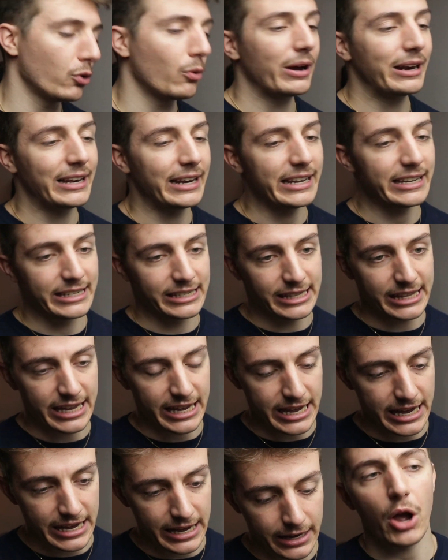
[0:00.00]
or at least
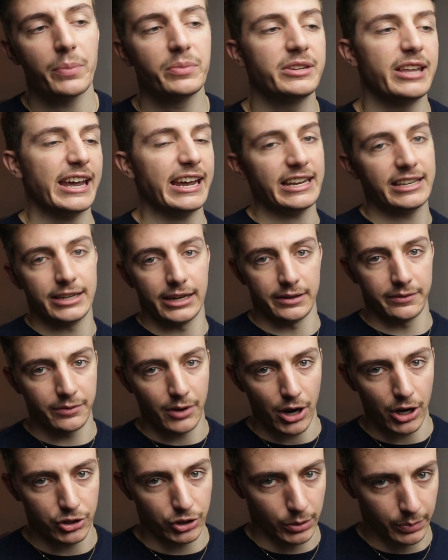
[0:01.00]
the updated
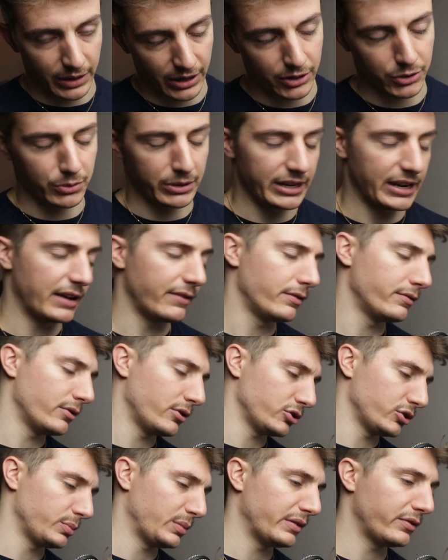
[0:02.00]
version, because we did have a
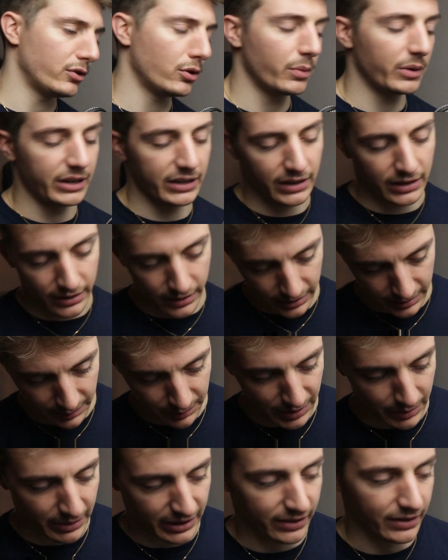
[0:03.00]
version before, but it didn't
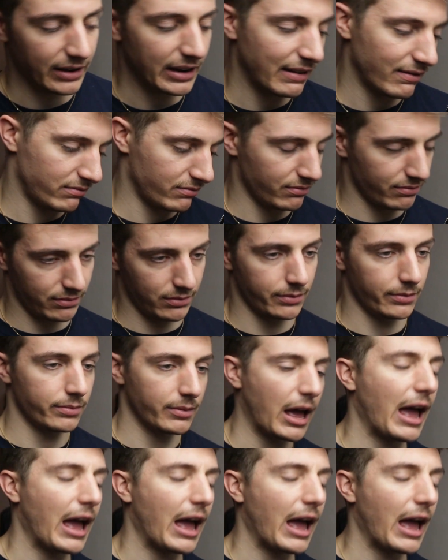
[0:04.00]
implement the level.